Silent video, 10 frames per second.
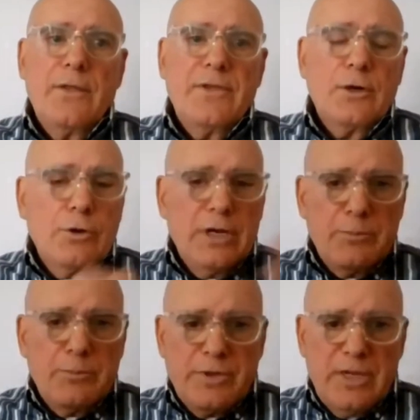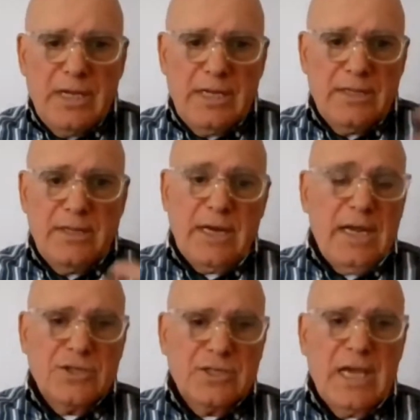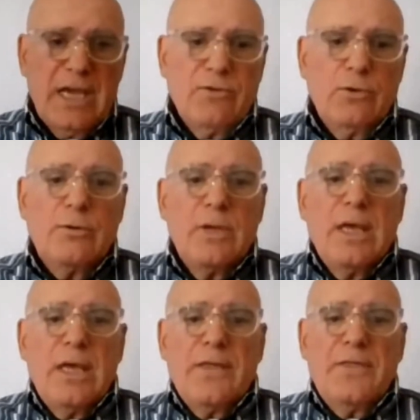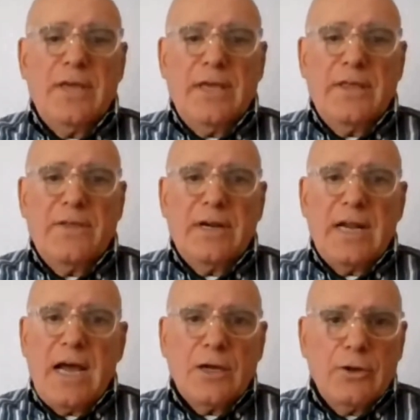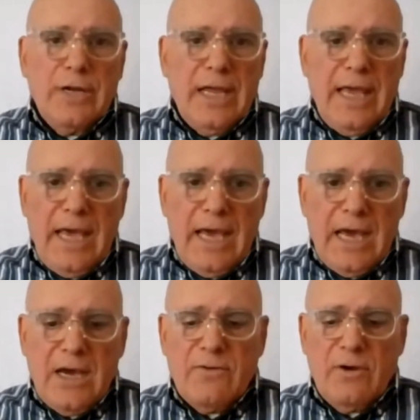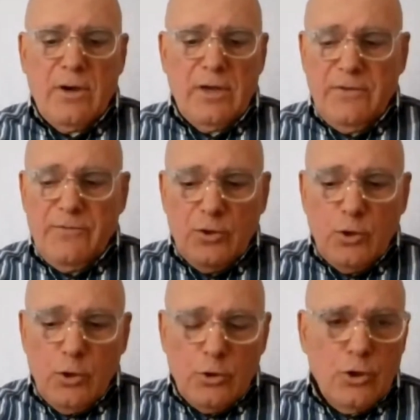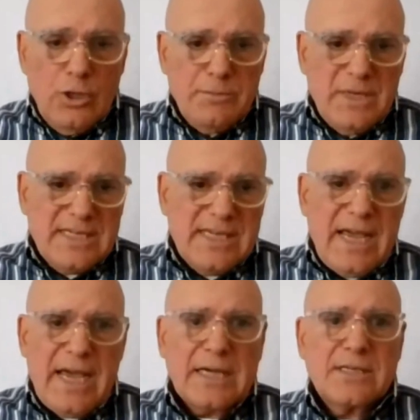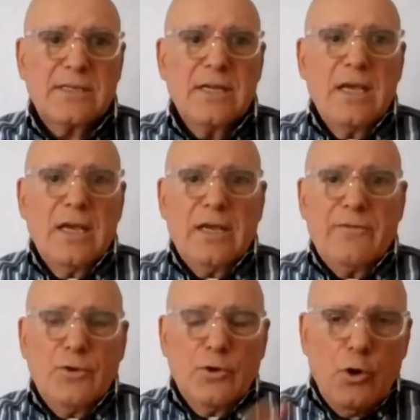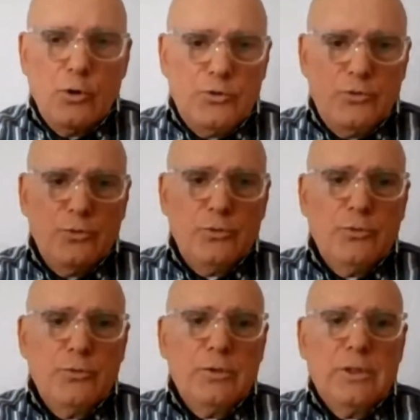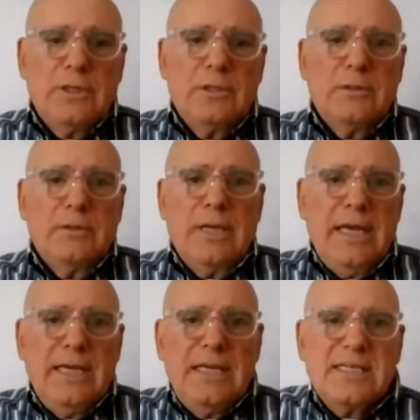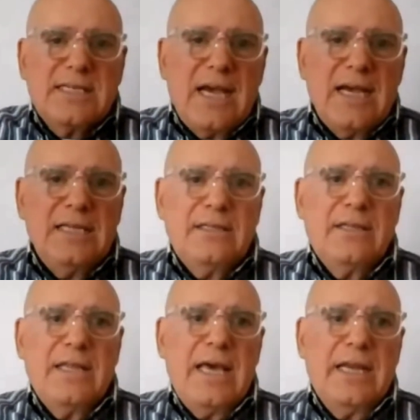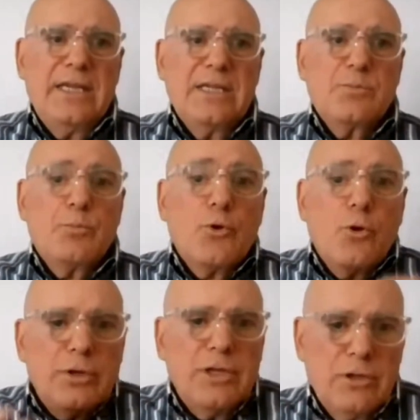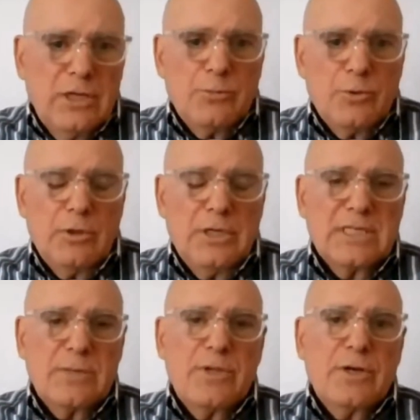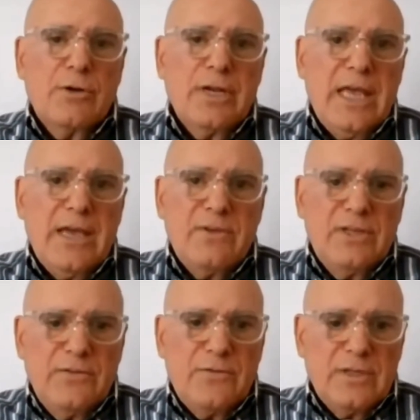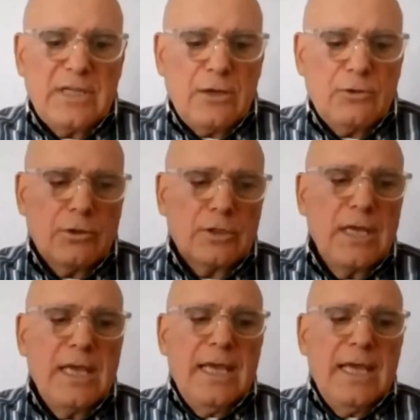they're going to that I just gave you. They're not going to have, if you go to Goldman Sachs, if you go to any site that is pro-neoliberalism, they're going to have a different outlook.